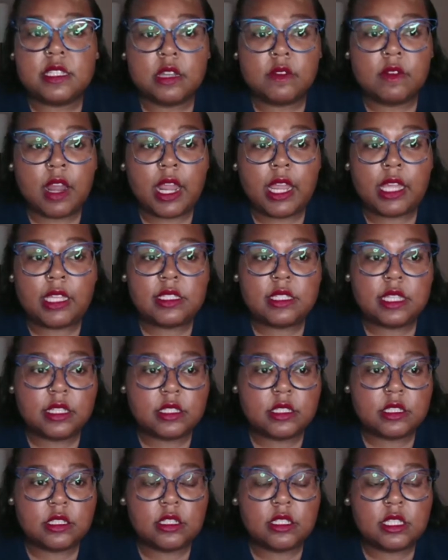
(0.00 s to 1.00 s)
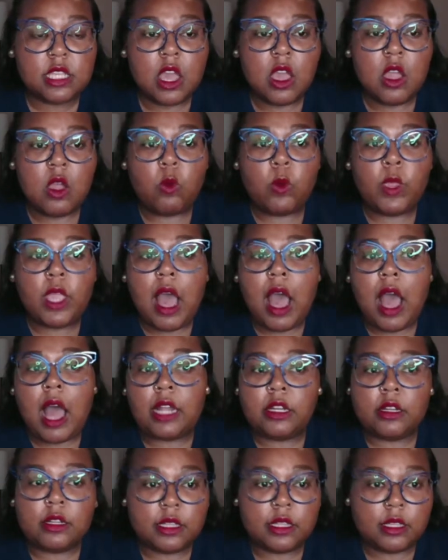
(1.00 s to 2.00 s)
of our ancestors. We
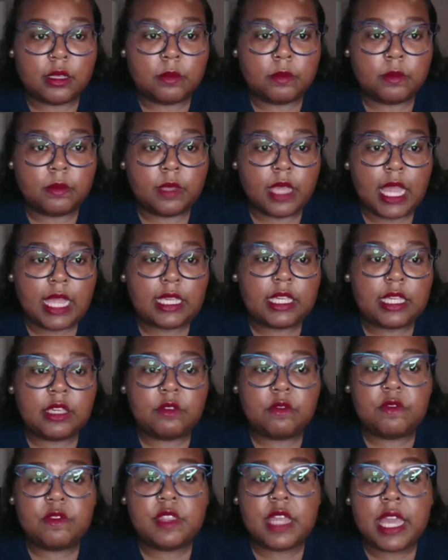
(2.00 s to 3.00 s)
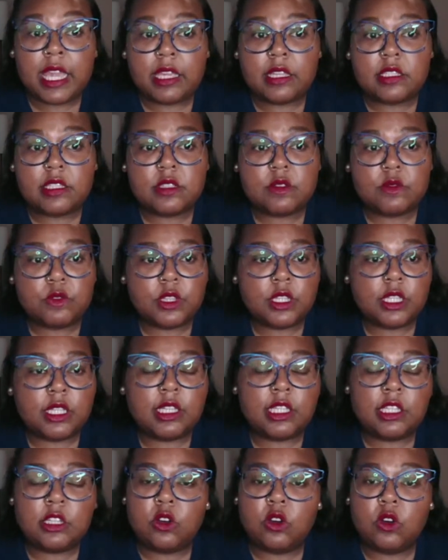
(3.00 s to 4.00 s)
honor them and give thanks for the
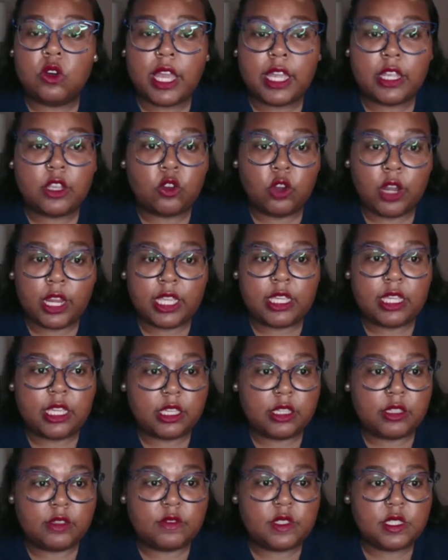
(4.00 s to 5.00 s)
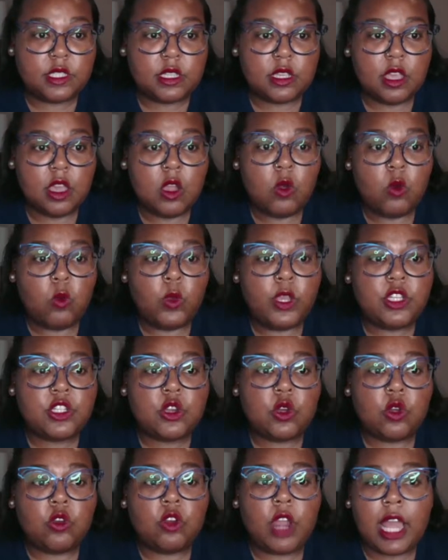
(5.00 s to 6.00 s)
little and great gifts. We
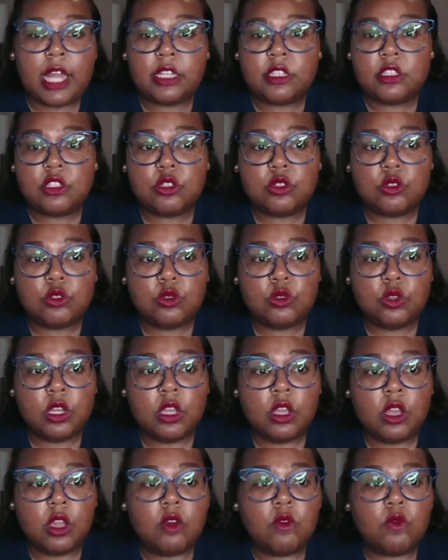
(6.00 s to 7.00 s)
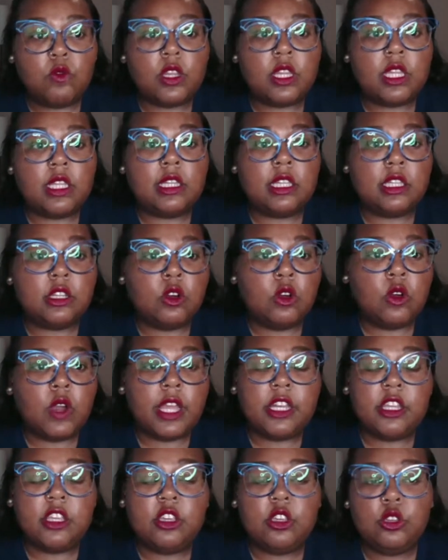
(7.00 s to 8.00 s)
show gratitude for the little
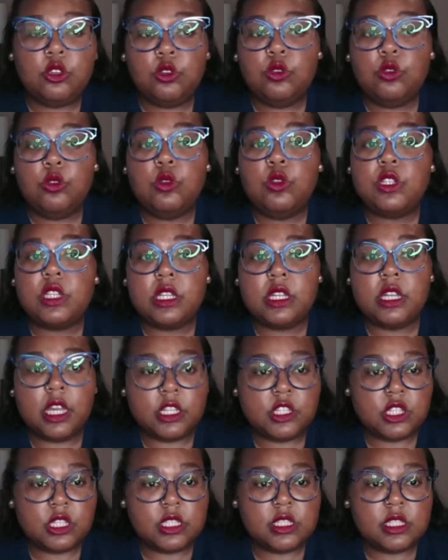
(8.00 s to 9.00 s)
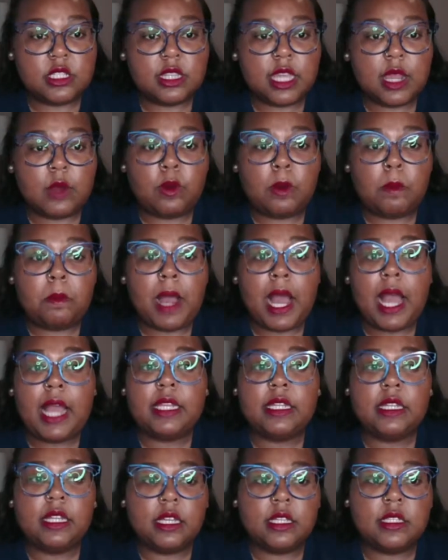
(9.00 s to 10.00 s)
and huge nudges that
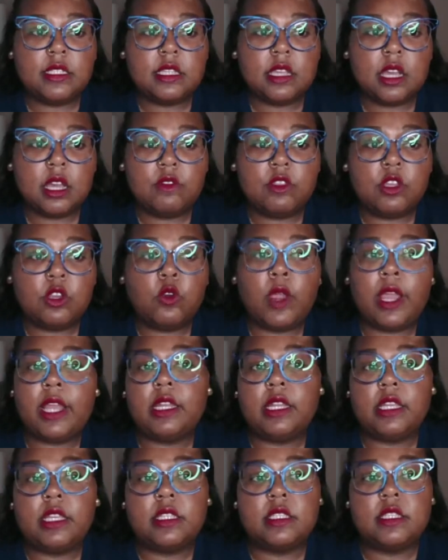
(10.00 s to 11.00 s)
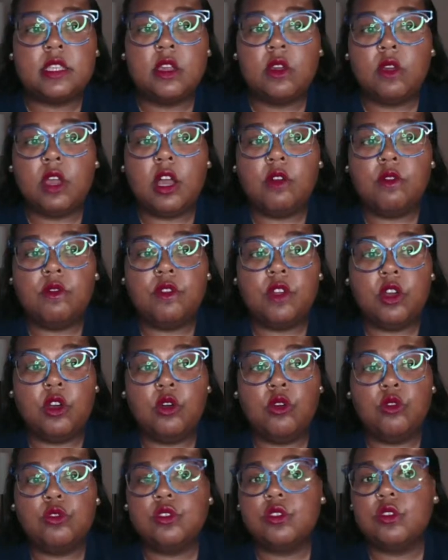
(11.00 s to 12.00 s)
remind us of the greatness of
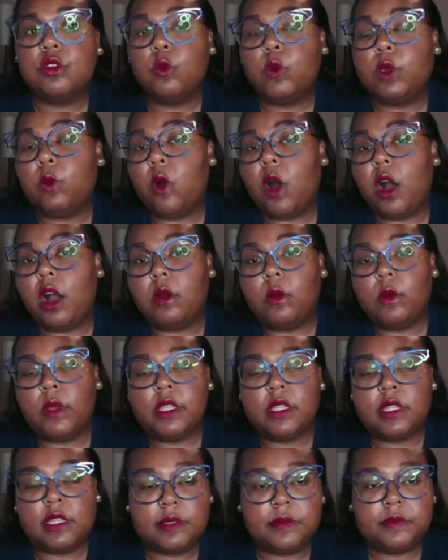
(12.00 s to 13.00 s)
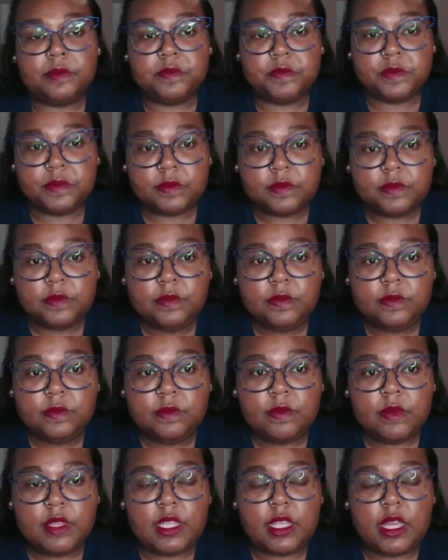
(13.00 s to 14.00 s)
those we walk with.
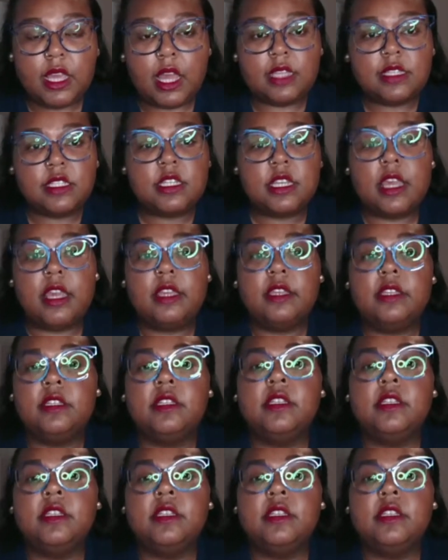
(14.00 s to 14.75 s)
Ashe.